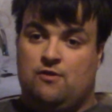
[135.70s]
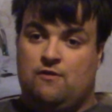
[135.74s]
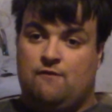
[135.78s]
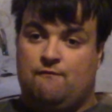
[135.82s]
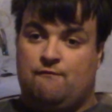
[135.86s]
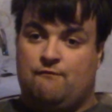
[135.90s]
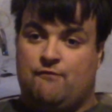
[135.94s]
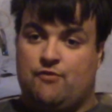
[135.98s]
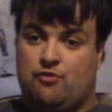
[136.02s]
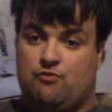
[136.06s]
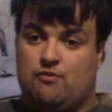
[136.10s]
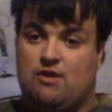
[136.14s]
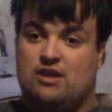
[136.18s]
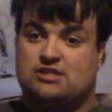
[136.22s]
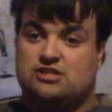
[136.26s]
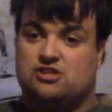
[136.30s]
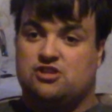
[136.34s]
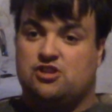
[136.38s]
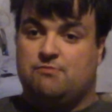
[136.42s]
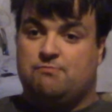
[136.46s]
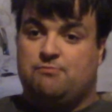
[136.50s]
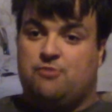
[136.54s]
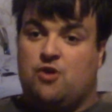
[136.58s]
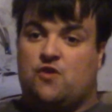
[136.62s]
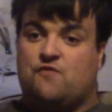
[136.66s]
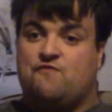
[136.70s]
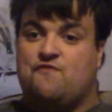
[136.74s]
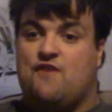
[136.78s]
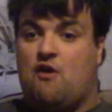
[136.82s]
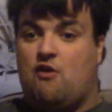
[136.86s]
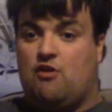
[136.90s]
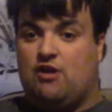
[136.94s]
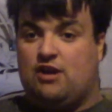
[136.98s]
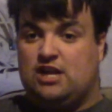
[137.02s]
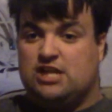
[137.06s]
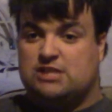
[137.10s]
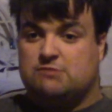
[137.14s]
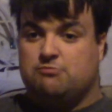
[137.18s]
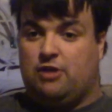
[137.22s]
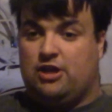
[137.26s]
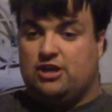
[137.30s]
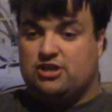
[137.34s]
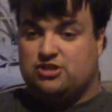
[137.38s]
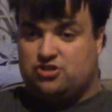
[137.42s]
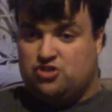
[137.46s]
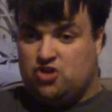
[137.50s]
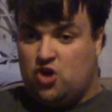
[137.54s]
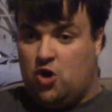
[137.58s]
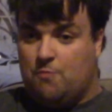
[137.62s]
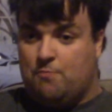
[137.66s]
For the rest of the book, Verity
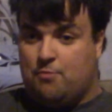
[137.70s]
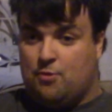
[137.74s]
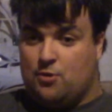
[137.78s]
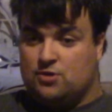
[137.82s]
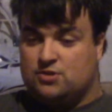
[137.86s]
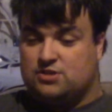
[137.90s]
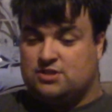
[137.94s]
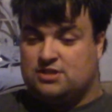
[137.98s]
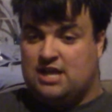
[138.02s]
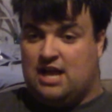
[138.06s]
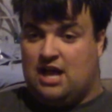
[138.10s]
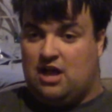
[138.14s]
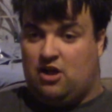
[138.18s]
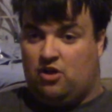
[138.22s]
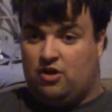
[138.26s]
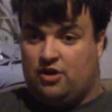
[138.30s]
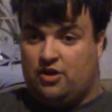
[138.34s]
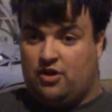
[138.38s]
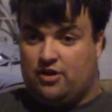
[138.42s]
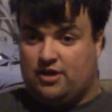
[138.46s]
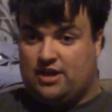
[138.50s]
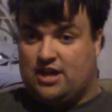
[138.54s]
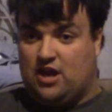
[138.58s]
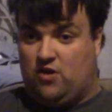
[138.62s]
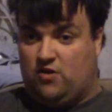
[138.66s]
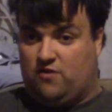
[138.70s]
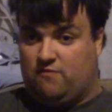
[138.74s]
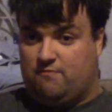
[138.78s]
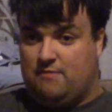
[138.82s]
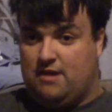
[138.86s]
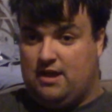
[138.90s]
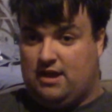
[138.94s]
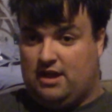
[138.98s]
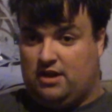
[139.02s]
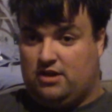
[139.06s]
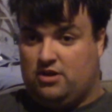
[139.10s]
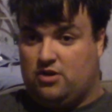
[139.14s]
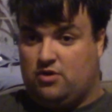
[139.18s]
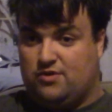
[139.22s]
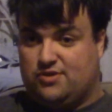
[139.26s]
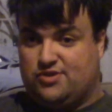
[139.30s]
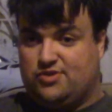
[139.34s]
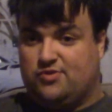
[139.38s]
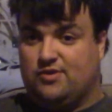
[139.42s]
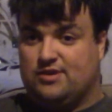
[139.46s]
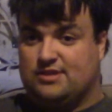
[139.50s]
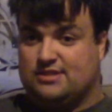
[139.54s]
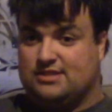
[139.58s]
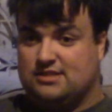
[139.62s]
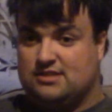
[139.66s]
displays no personality on account of making no
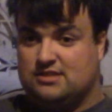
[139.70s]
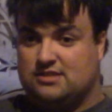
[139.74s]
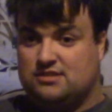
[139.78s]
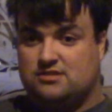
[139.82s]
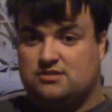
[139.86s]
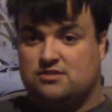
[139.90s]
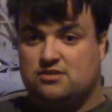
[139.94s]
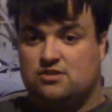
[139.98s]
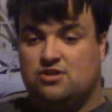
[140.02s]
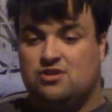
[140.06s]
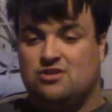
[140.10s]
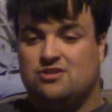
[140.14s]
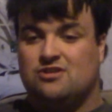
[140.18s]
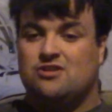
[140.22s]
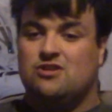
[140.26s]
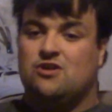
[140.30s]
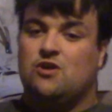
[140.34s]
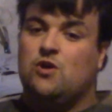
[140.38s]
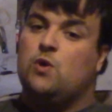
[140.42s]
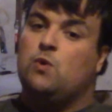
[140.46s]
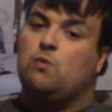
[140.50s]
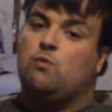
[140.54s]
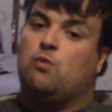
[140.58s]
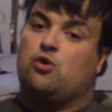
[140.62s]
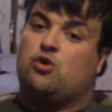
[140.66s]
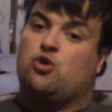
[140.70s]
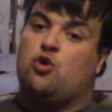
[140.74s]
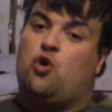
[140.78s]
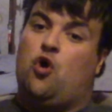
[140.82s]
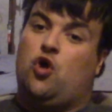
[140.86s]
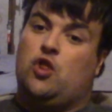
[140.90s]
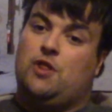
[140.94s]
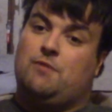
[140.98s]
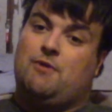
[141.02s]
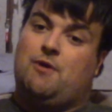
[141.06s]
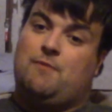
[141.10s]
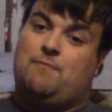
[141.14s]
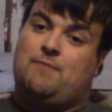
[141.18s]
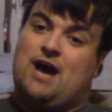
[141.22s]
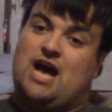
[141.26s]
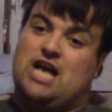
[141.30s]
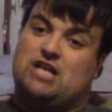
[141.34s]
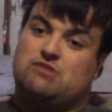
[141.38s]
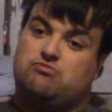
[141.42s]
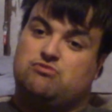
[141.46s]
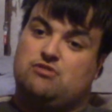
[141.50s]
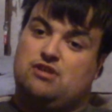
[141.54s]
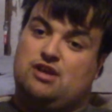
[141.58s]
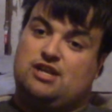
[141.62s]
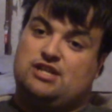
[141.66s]
choices. We're told about
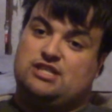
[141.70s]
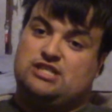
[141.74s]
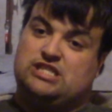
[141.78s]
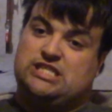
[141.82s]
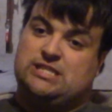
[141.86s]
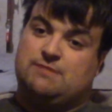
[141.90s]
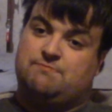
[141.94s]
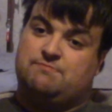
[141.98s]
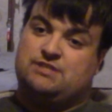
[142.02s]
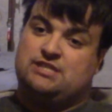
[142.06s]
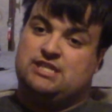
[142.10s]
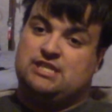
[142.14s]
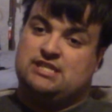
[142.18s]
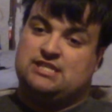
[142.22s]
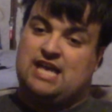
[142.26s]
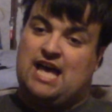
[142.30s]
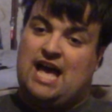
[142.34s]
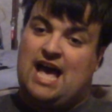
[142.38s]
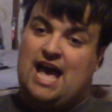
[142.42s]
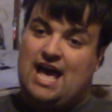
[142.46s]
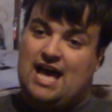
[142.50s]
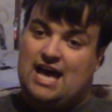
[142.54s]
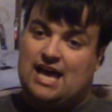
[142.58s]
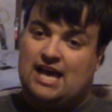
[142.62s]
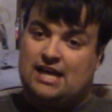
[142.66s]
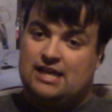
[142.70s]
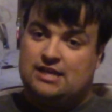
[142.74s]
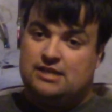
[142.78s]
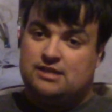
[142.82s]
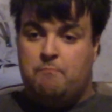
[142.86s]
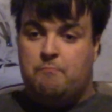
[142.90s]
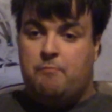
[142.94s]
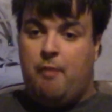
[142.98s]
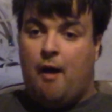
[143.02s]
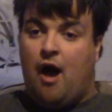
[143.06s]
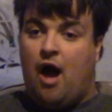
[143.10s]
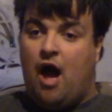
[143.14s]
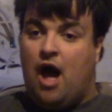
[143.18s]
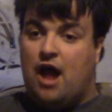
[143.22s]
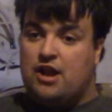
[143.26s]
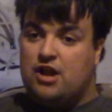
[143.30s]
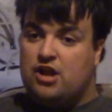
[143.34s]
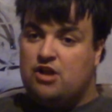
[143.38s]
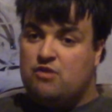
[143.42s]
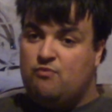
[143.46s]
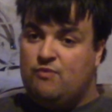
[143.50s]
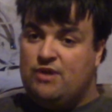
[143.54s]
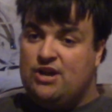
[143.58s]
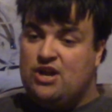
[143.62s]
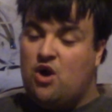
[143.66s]
past relationships she's had, but
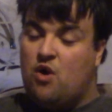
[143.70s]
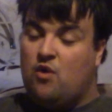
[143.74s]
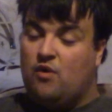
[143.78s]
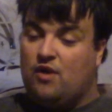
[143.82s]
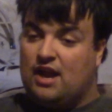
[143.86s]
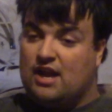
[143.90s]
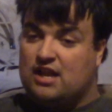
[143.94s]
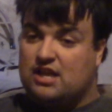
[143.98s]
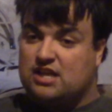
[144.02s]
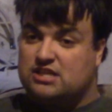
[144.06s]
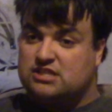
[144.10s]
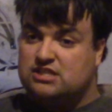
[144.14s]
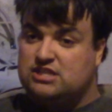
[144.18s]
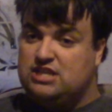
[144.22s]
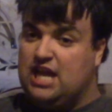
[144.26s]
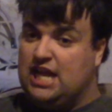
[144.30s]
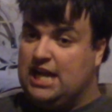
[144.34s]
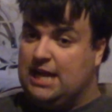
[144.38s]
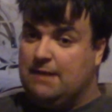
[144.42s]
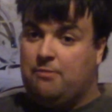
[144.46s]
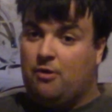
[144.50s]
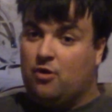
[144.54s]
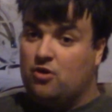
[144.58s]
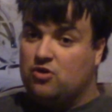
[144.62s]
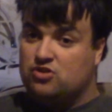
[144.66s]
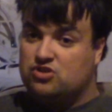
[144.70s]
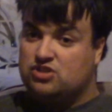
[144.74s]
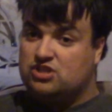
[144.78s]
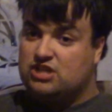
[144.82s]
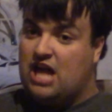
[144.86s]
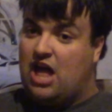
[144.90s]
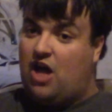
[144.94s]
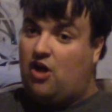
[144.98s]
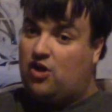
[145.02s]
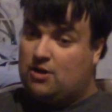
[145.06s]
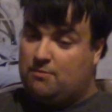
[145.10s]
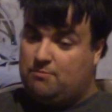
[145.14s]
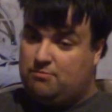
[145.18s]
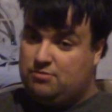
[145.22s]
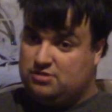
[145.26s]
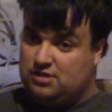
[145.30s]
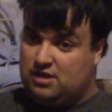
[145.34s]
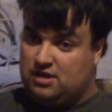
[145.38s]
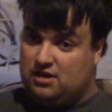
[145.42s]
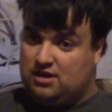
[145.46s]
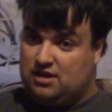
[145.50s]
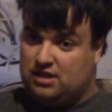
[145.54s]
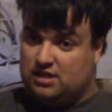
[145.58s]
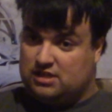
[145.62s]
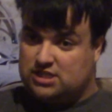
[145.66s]
we don't get to see any personality
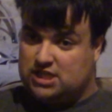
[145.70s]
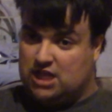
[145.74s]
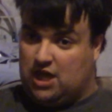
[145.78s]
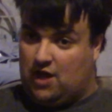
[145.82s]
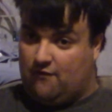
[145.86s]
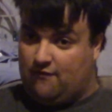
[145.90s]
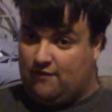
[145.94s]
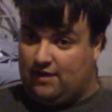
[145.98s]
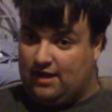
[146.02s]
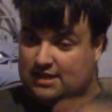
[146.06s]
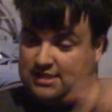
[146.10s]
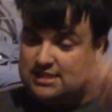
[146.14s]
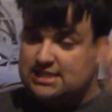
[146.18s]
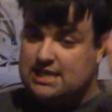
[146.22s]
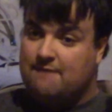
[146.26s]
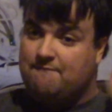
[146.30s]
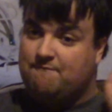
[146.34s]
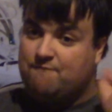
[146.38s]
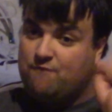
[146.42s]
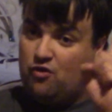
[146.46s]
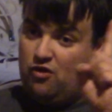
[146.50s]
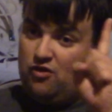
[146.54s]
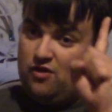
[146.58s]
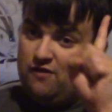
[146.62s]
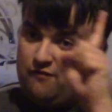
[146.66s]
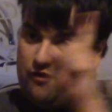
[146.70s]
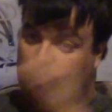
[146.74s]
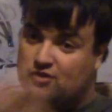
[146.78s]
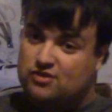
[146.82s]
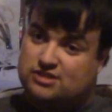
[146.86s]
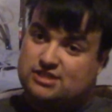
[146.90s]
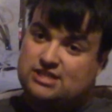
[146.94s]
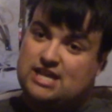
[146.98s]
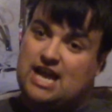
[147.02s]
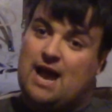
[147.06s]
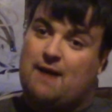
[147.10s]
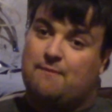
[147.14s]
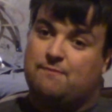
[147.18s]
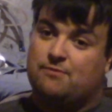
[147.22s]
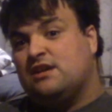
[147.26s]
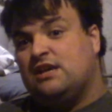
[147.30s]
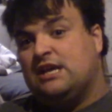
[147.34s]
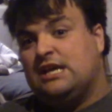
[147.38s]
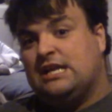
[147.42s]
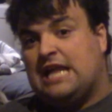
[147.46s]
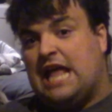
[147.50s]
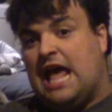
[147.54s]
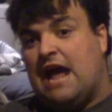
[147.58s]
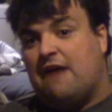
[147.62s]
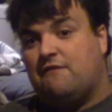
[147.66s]
presented itself, except for in the first chapter.
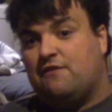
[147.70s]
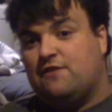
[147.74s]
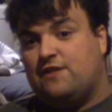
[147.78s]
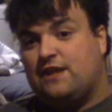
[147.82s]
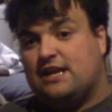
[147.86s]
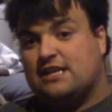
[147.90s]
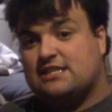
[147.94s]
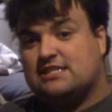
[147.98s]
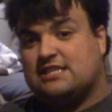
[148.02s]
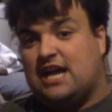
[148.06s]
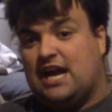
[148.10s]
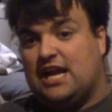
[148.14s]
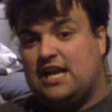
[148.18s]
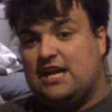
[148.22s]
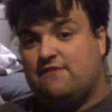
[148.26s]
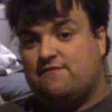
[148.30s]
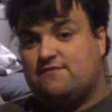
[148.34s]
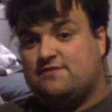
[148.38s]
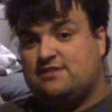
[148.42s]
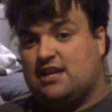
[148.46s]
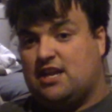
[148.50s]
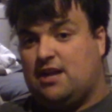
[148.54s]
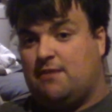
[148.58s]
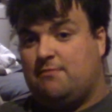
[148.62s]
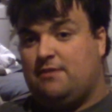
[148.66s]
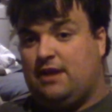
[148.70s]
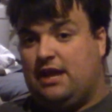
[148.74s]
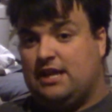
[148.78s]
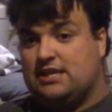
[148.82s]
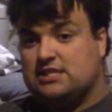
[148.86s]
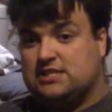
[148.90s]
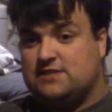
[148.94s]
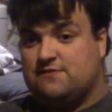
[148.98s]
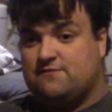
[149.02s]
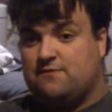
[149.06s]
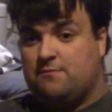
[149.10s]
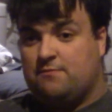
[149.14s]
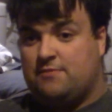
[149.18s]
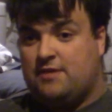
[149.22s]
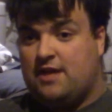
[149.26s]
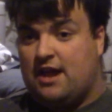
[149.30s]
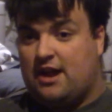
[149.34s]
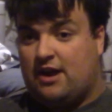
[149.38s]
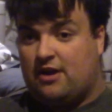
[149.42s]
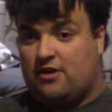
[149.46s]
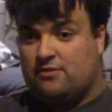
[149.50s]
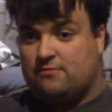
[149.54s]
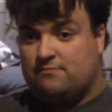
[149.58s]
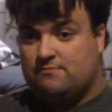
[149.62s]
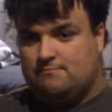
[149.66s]
And everything is kind of set up nicely from
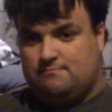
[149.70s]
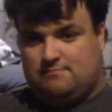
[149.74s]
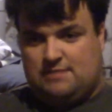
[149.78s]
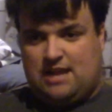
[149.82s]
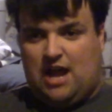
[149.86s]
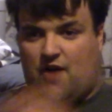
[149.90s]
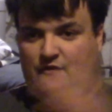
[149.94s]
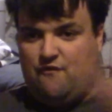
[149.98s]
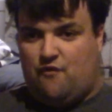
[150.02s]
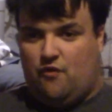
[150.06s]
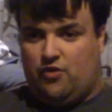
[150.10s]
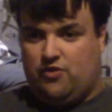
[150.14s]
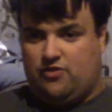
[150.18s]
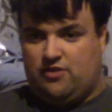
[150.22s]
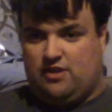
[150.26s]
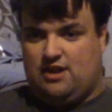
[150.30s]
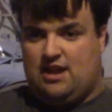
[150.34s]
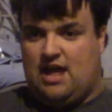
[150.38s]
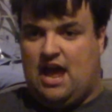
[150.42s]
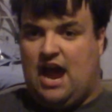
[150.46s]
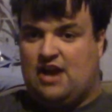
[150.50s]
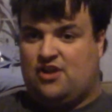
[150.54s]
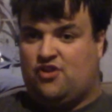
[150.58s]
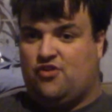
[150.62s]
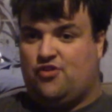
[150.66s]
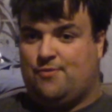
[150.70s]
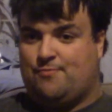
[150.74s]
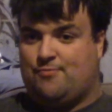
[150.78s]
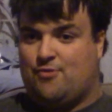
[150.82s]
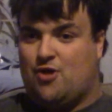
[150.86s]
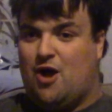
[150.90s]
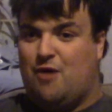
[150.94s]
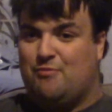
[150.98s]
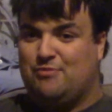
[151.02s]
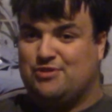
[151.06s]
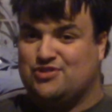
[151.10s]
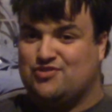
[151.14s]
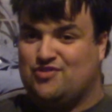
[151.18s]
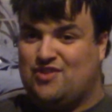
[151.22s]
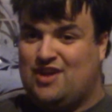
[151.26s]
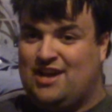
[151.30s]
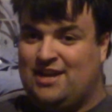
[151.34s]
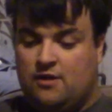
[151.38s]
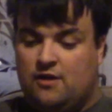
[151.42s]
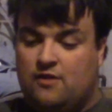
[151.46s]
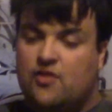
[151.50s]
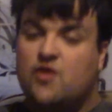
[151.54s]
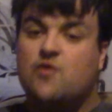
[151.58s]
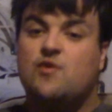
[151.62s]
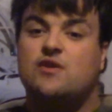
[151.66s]
there. Now, if only they'd act on the promise,
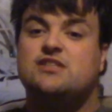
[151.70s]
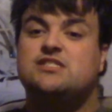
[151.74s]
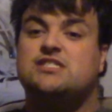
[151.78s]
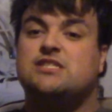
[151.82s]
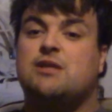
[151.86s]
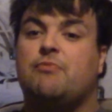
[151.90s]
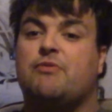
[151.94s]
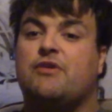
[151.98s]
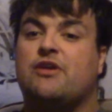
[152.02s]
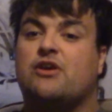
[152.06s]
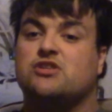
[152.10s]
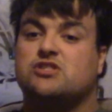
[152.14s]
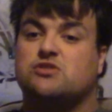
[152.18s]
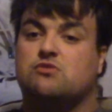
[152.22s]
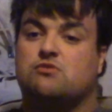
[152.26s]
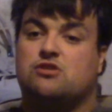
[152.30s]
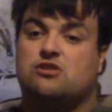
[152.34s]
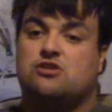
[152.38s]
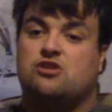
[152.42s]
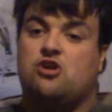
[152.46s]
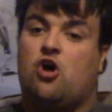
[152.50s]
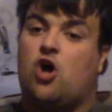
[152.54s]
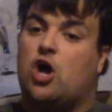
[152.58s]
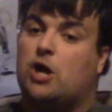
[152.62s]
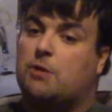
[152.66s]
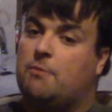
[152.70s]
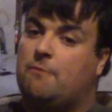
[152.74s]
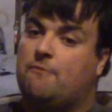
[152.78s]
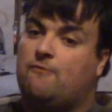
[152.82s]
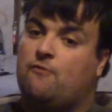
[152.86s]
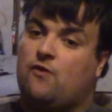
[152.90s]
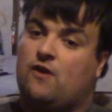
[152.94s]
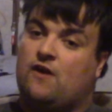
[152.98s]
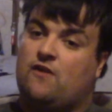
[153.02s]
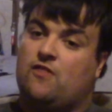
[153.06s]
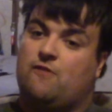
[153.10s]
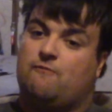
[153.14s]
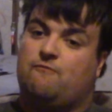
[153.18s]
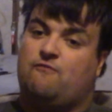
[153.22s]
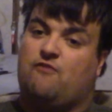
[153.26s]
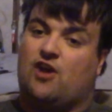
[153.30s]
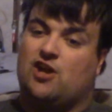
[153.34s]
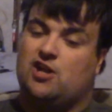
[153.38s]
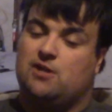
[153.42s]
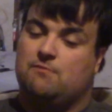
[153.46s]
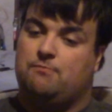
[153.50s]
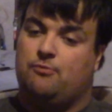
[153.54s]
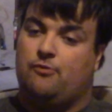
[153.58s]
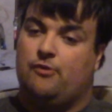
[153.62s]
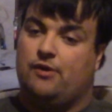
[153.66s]
right? There is something else I want to talk about before I get to the
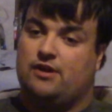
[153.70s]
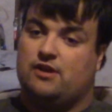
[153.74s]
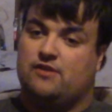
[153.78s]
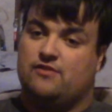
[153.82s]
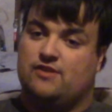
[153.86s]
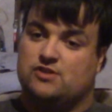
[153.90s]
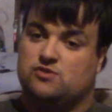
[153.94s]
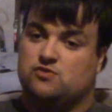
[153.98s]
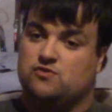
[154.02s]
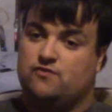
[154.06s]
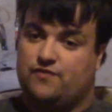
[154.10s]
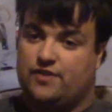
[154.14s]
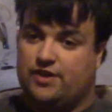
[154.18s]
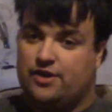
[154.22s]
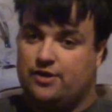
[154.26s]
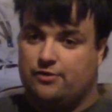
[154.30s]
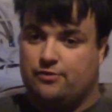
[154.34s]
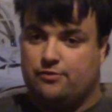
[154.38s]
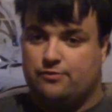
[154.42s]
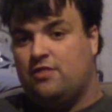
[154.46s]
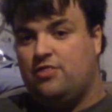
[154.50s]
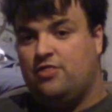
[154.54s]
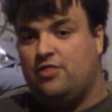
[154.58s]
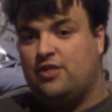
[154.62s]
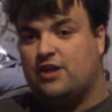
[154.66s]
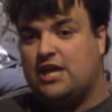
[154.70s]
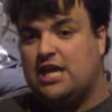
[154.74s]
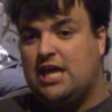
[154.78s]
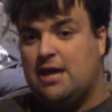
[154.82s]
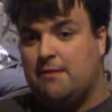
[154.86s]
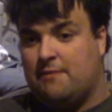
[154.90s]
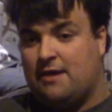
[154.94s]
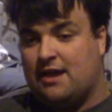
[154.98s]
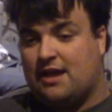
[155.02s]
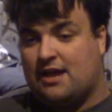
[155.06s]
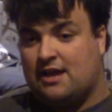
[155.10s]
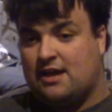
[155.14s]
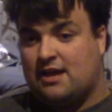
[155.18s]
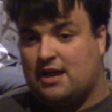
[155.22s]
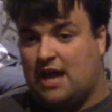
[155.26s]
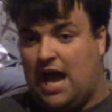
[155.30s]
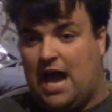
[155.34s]
final point of this review. The gimmick.